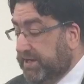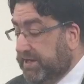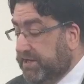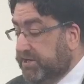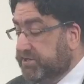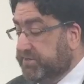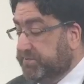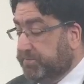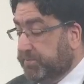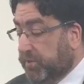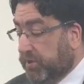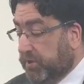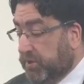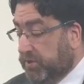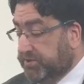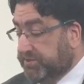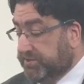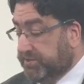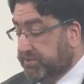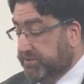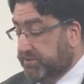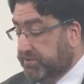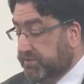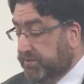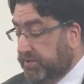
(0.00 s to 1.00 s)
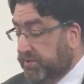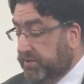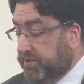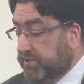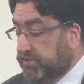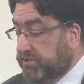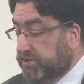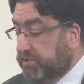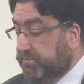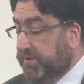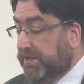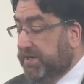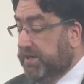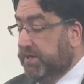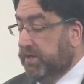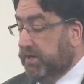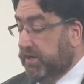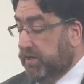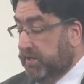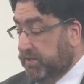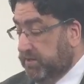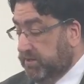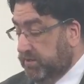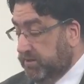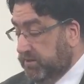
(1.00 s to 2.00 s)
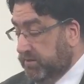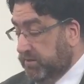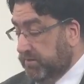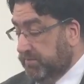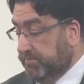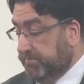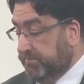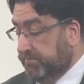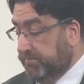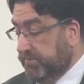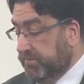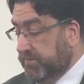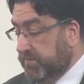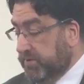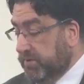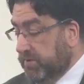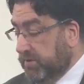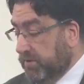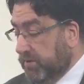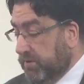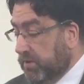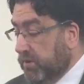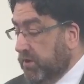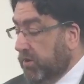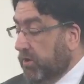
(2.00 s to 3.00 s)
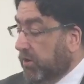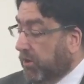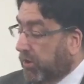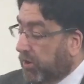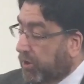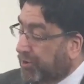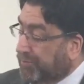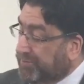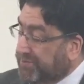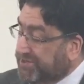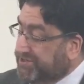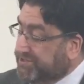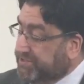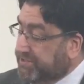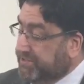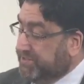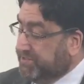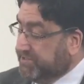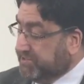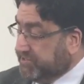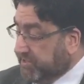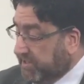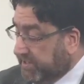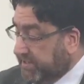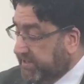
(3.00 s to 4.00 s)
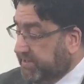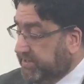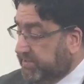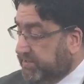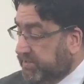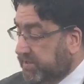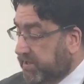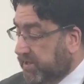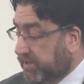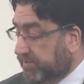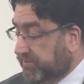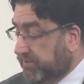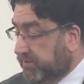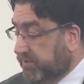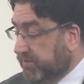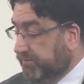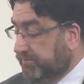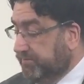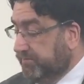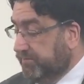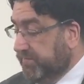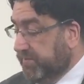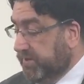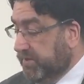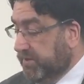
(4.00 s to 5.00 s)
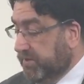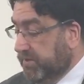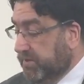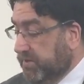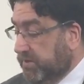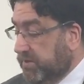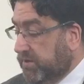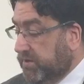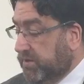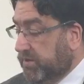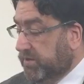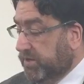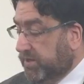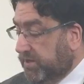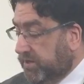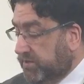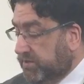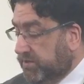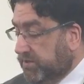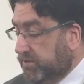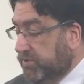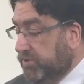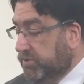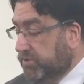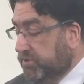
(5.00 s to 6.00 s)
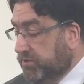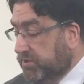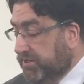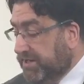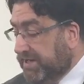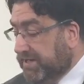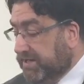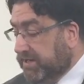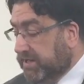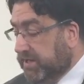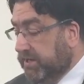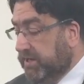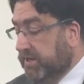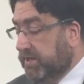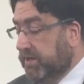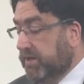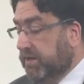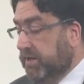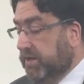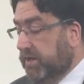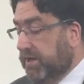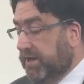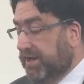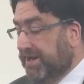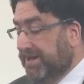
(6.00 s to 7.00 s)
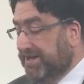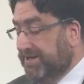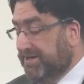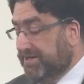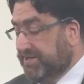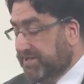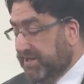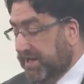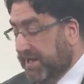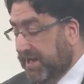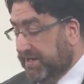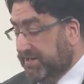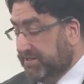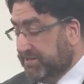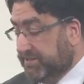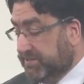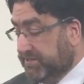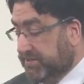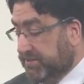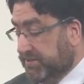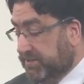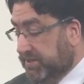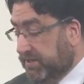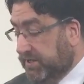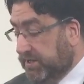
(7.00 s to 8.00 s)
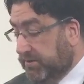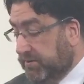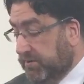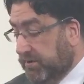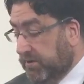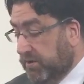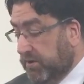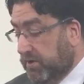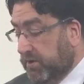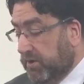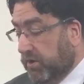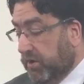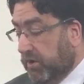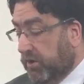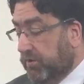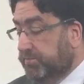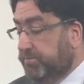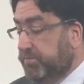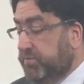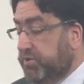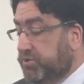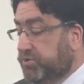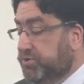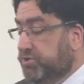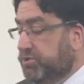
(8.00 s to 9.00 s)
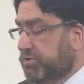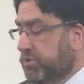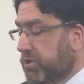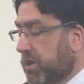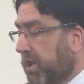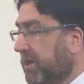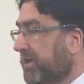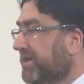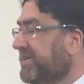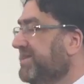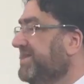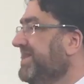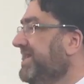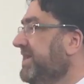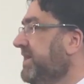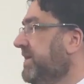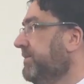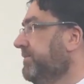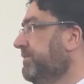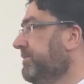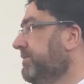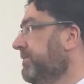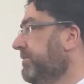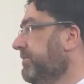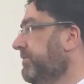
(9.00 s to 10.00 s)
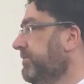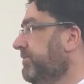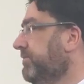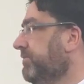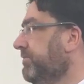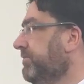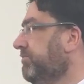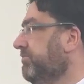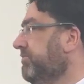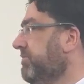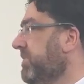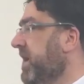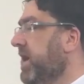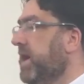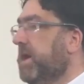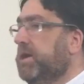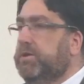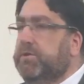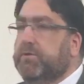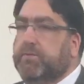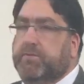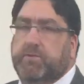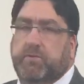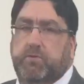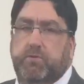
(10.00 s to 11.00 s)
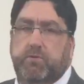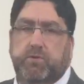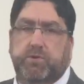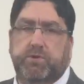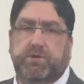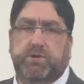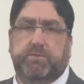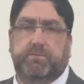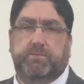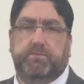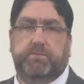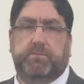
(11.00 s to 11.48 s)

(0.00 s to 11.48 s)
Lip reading: each person to be in, almost inside the other, in a unique intensity of mutuality. End of quote.